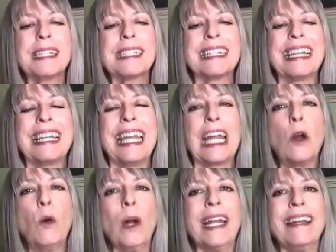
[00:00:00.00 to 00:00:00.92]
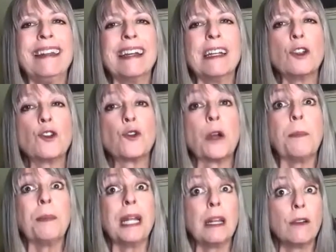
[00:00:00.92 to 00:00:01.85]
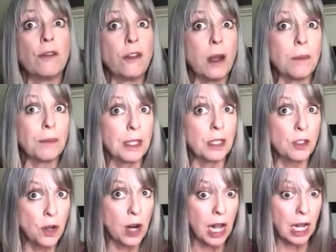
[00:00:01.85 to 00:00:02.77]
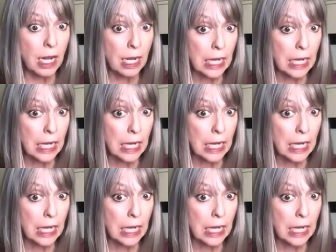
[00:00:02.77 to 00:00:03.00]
this liquid dripping from the trunk?